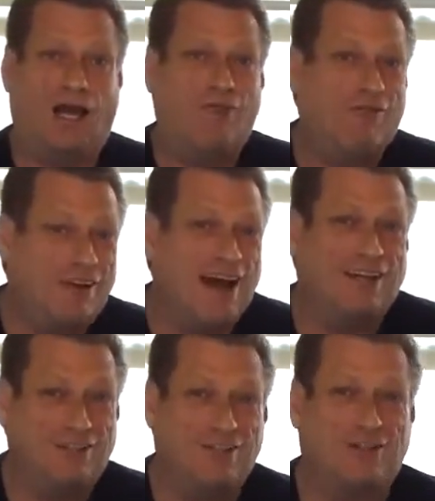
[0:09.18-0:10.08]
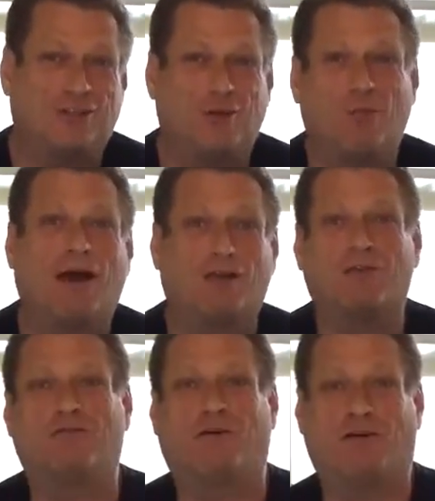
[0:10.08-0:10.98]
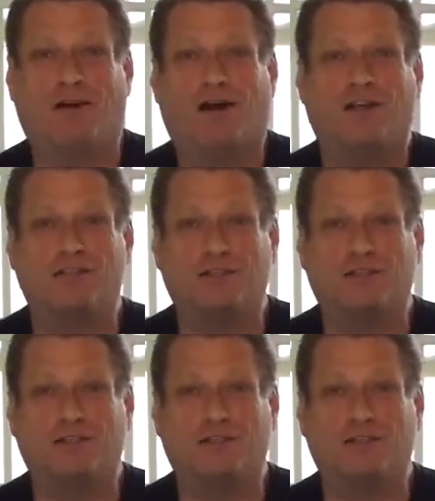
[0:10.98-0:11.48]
I forgot to turn the microphone on.